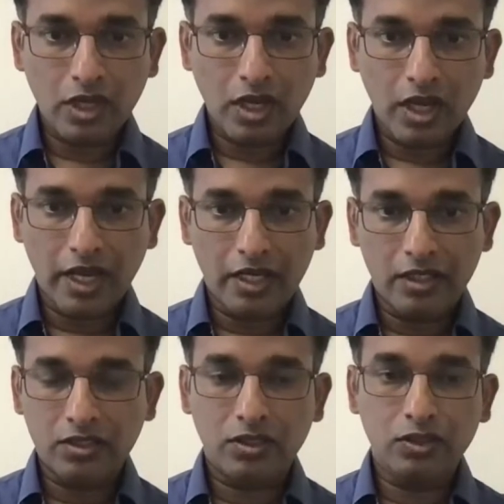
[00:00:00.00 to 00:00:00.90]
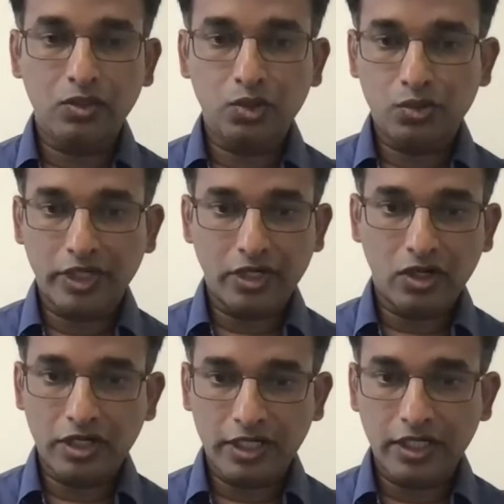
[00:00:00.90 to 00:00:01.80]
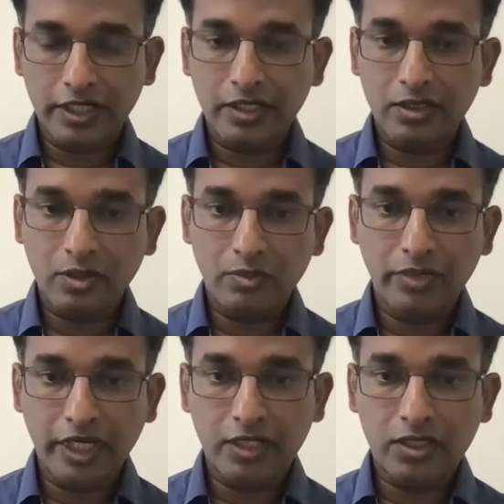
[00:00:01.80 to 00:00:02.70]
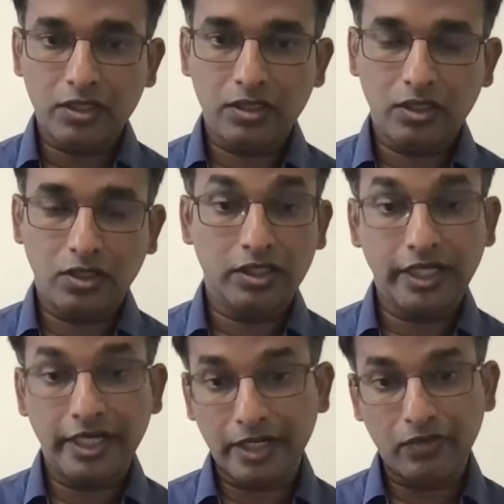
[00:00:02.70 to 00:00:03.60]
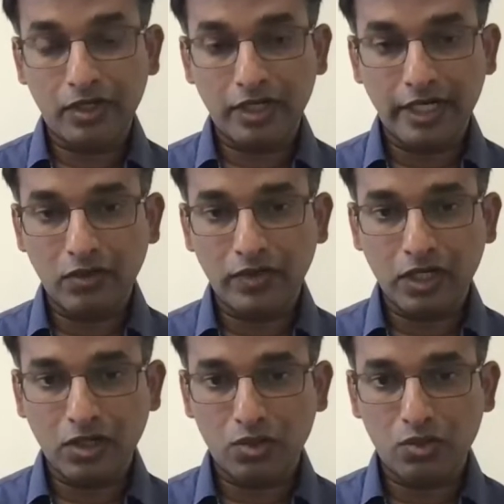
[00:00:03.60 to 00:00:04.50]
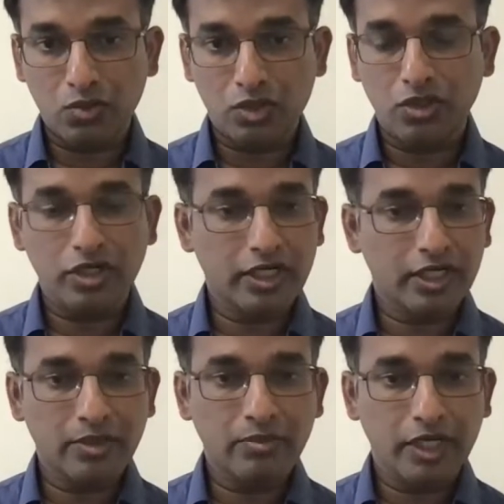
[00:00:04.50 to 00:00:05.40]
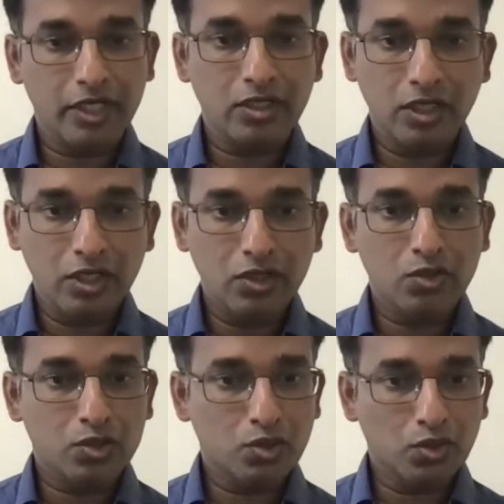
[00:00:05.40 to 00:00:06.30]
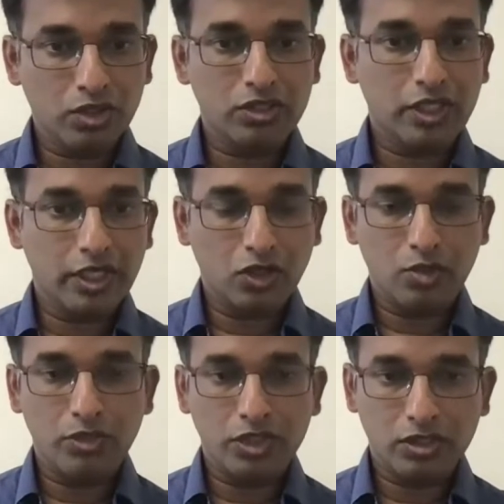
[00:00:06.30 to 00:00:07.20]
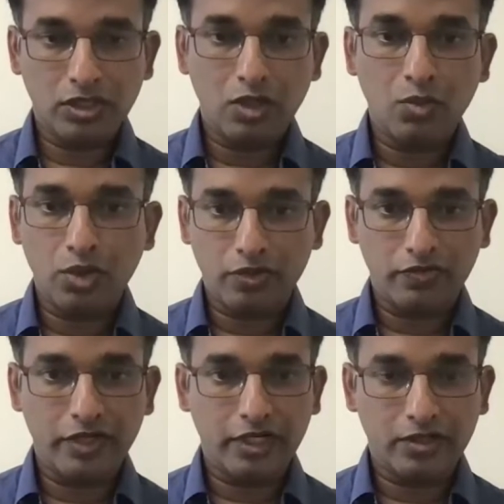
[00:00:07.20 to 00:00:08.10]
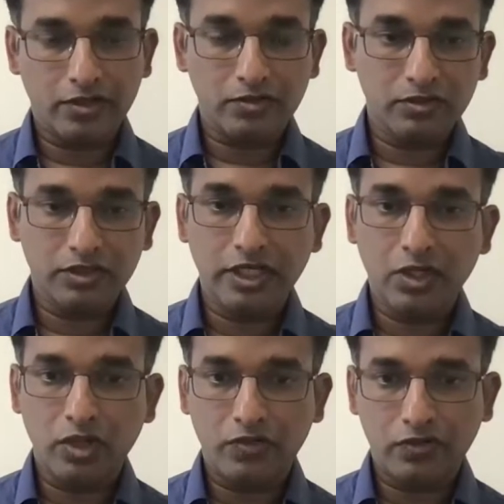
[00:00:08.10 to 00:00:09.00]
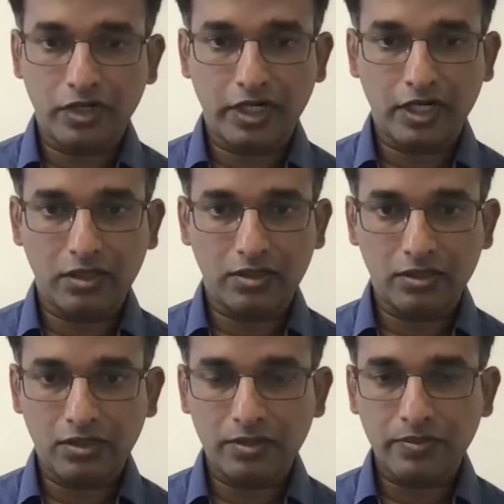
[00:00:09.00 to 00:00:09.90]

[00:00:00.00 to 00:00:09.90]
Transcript: and those were not really made. The data warehouse was not really made to store this enormous amount of data required for analysis.